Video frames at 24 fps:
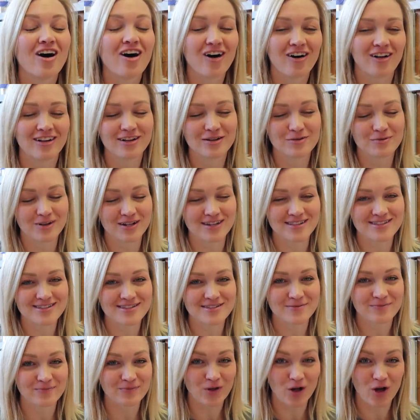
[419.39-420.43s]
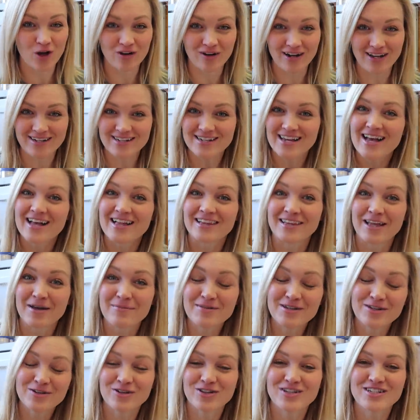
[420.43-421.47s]
all at once. All right, let
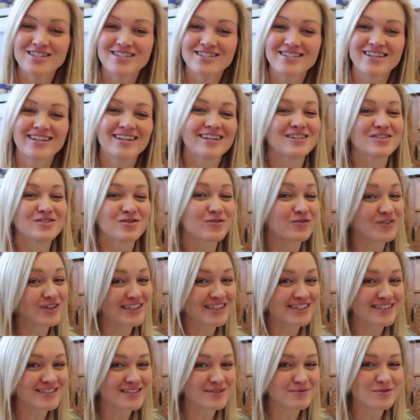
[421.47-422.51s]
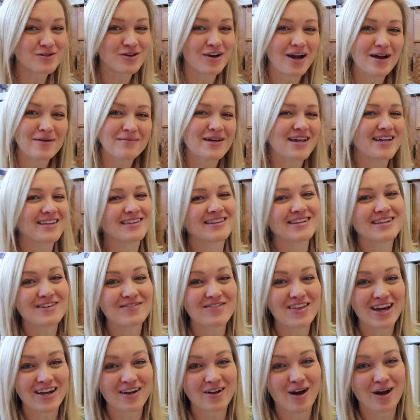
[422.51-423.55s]
me know that you did it. Don't forget to subscribe and leave
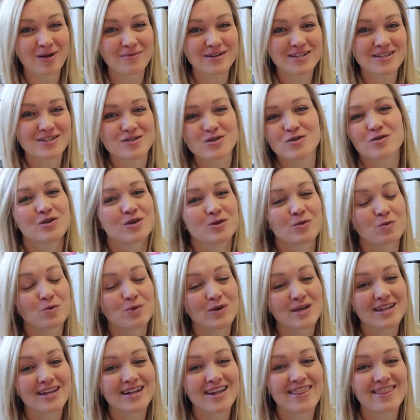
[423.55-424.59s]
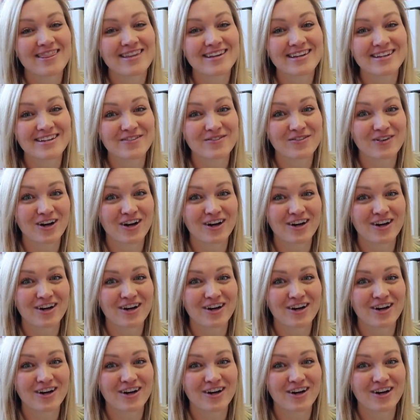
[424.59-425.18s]
that comment so you can win the gift